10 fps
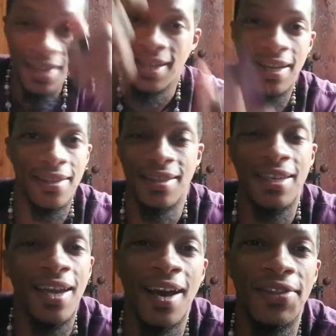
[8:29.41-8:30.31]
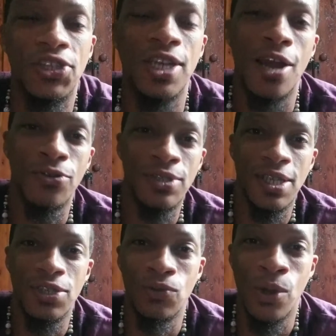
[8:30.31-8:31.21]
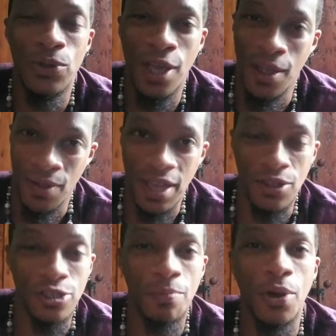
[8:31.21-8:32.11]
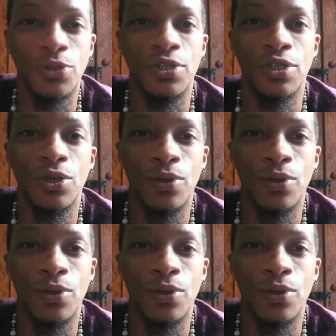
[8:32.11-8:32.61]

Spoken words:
and the chakras get to rotating like they're supposed to do.